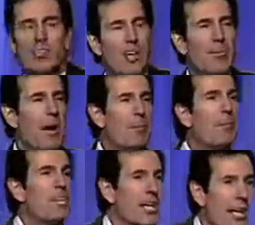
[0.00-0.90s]
somebody up in
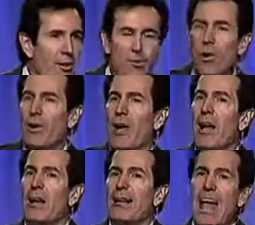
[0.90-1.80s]
Michigan or Florida.
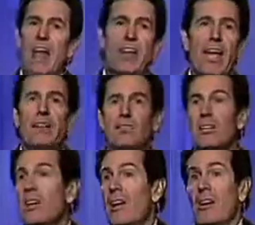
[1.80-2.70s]
Nowadays,
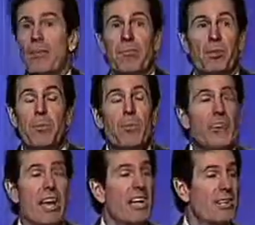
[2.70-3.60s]

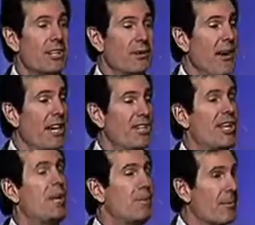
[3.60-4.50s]
communication is very cheap.